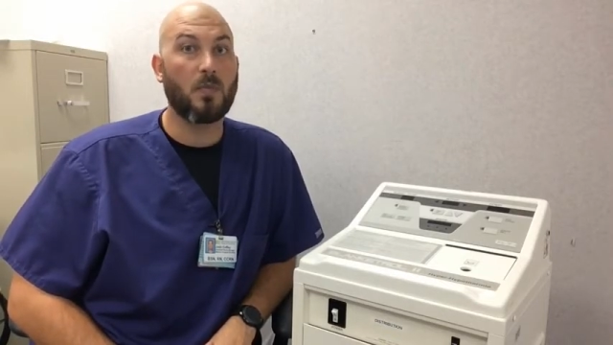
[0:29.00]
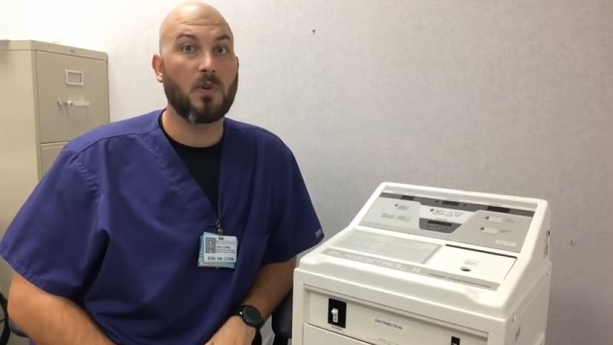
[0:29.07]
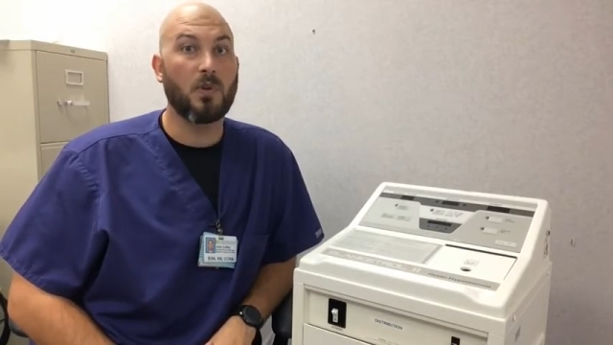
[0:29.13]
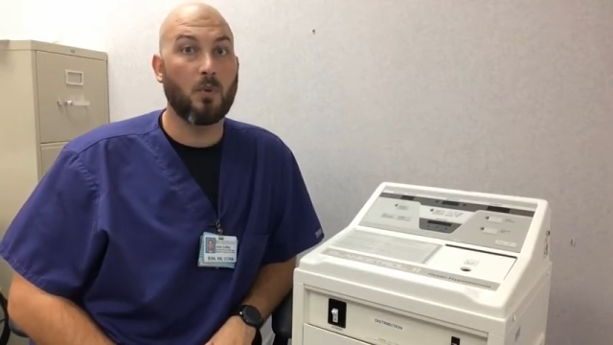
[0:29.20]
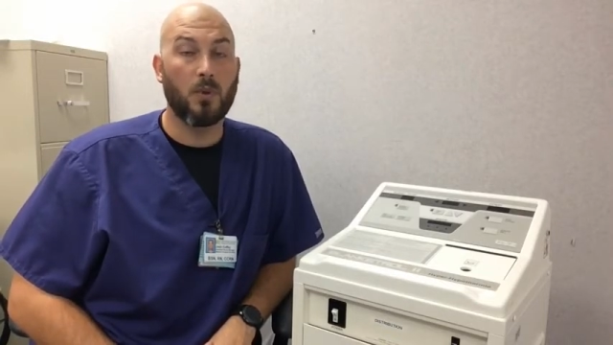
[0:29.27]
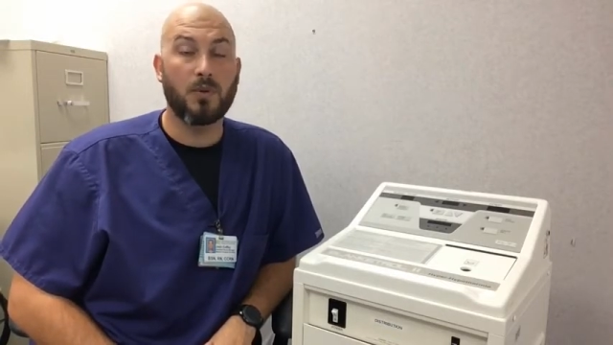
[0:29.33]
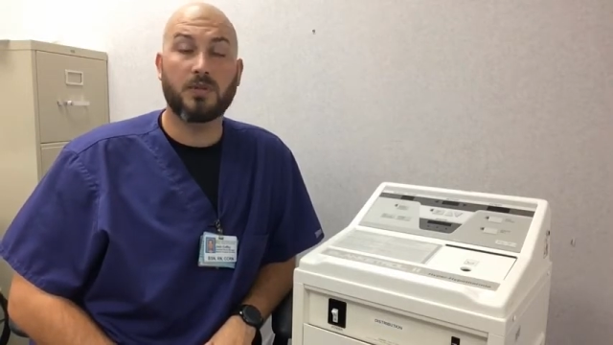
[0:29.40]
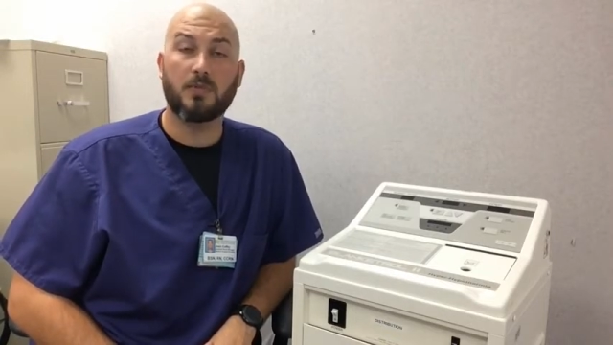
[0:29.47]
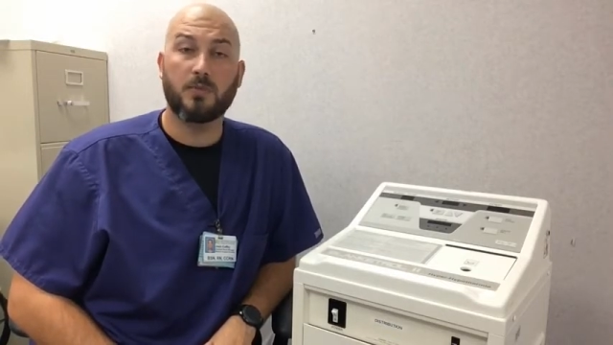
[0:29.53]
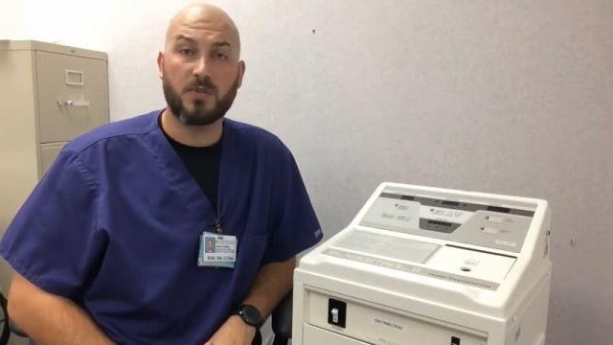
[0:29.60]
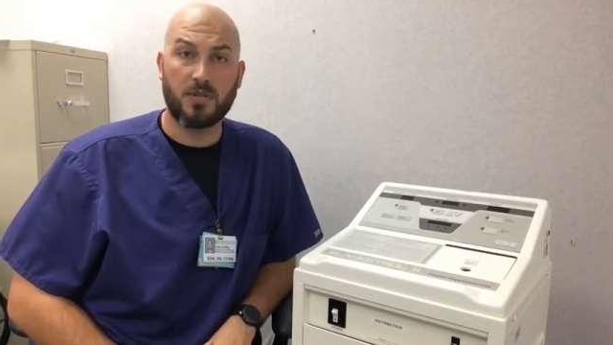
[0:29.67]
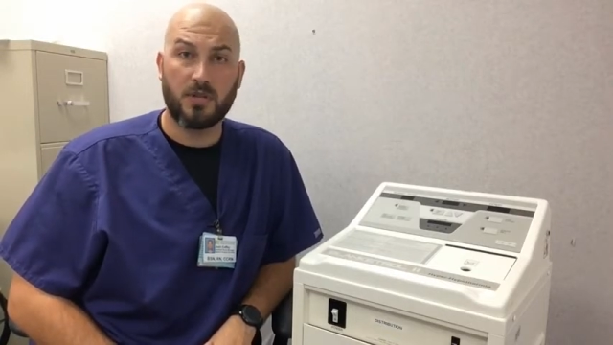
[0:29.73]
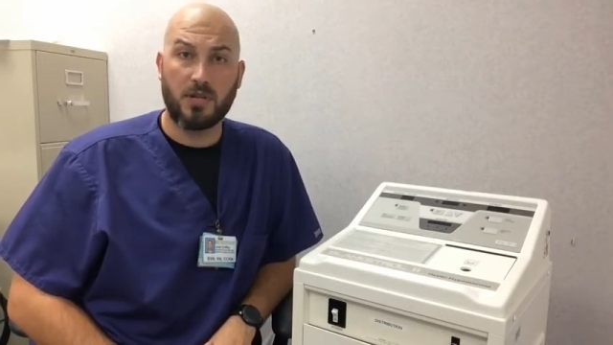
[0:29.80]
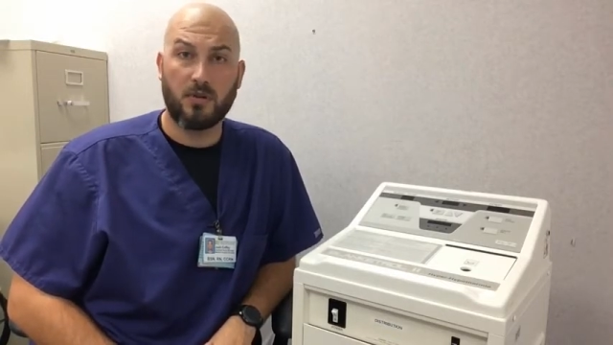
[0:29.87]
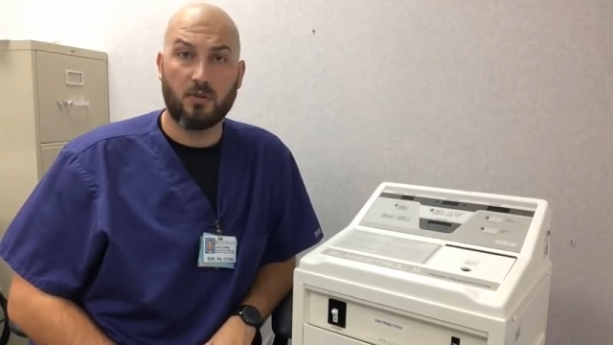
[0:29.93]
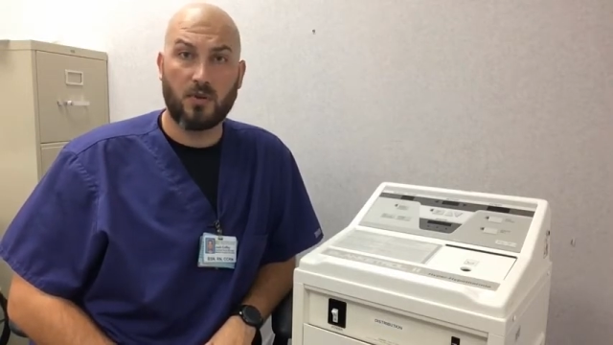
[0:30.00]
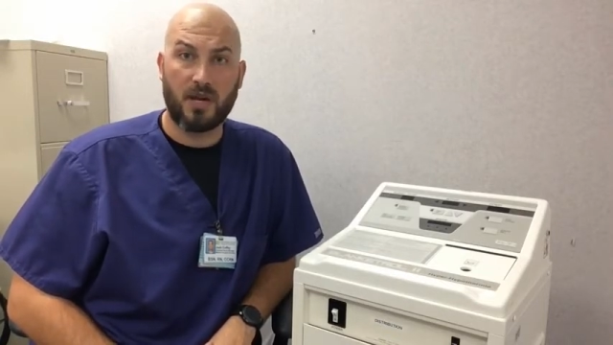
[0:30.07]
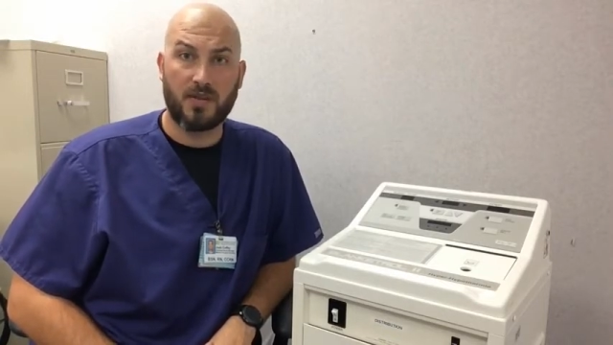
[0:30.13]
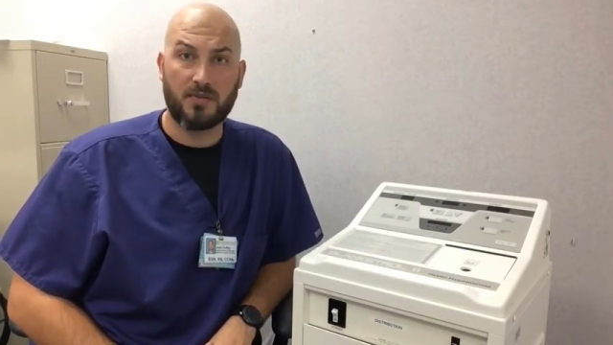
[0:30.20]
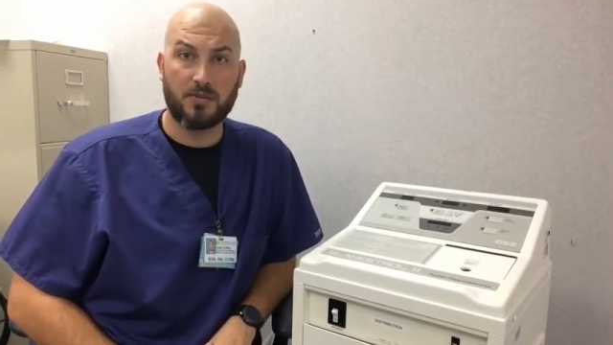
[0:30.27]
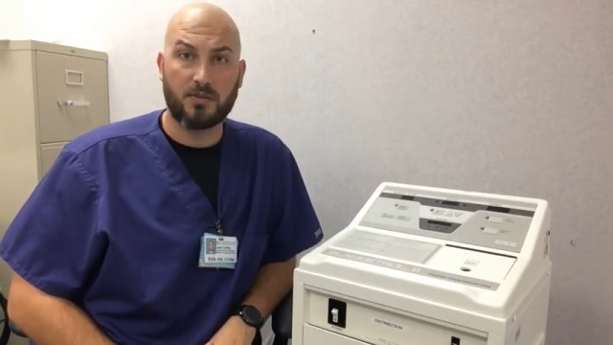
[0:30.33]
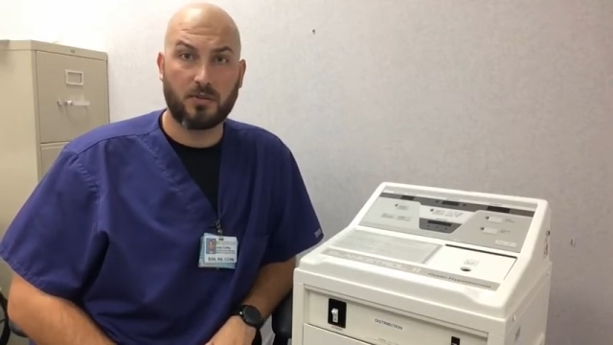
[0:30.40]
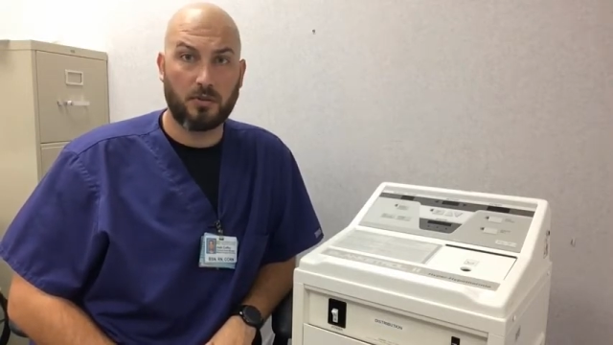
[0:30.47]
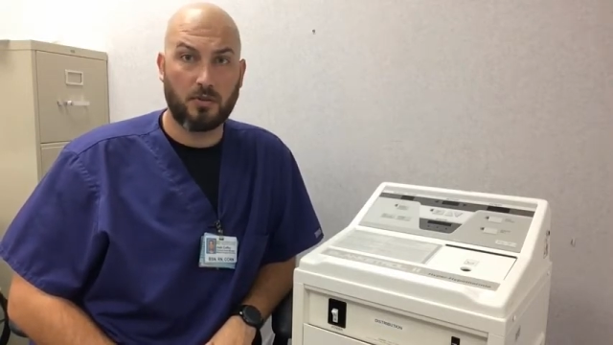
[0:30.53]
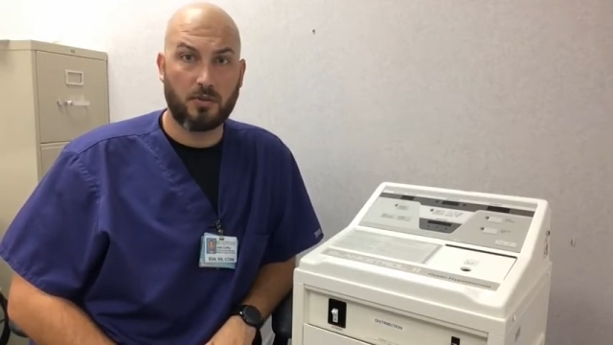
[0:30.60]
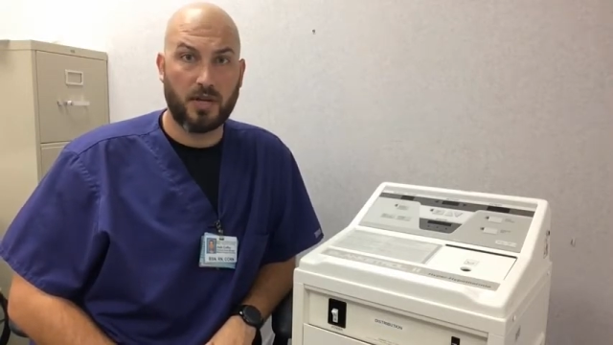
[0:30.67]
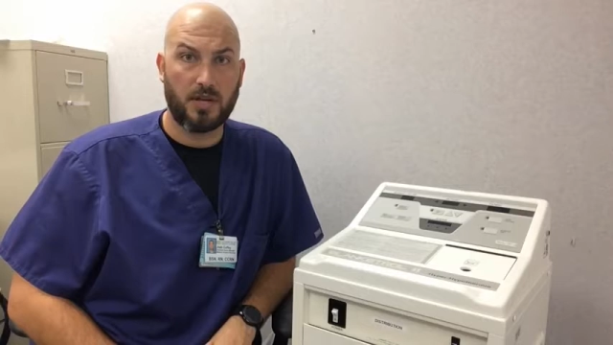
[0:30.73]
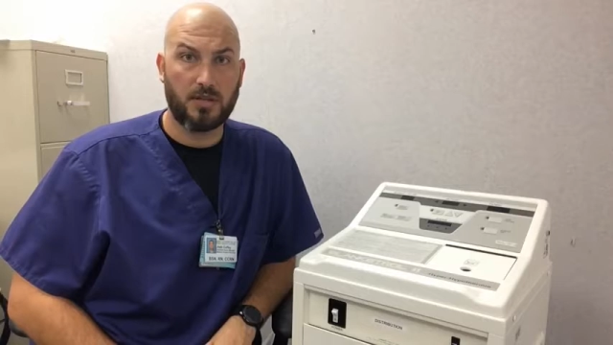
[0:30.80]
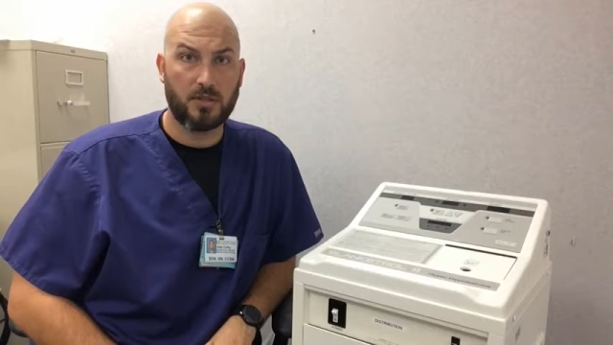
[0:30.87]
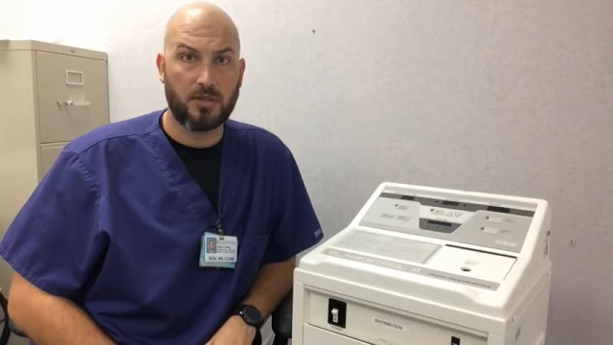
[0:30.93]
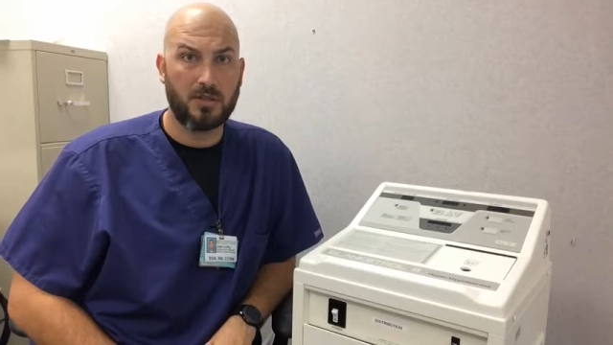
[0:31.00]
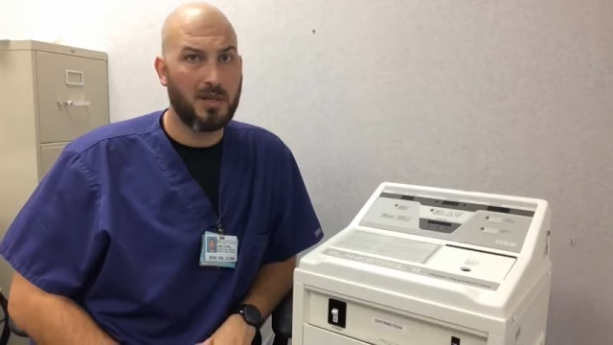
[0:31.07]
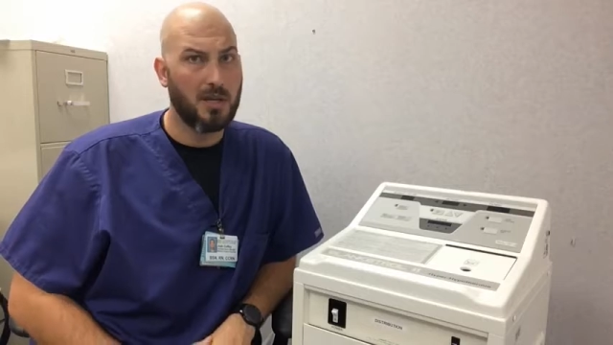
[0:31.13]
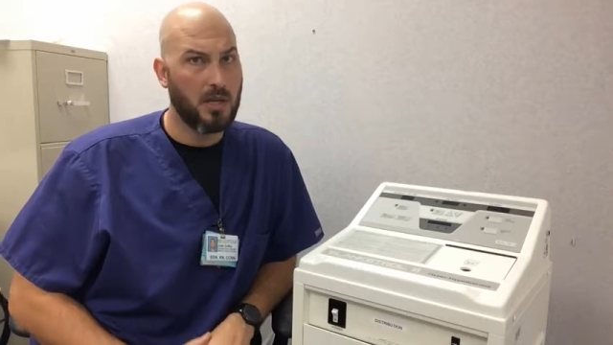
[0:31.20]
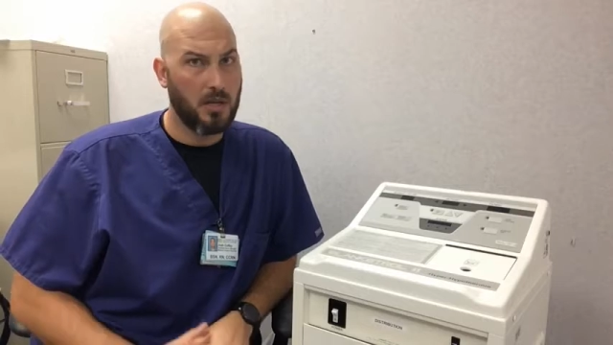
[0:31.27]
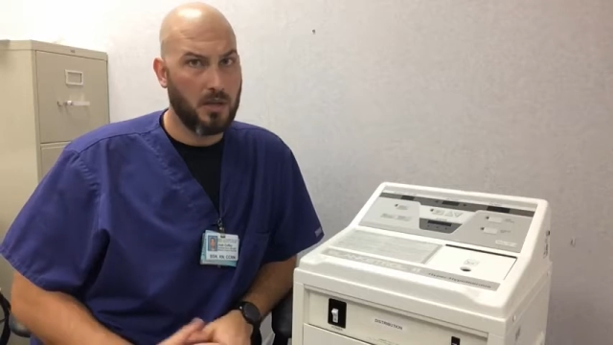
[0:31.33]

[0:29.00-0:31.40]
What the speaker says: Once the machine arrives at your location,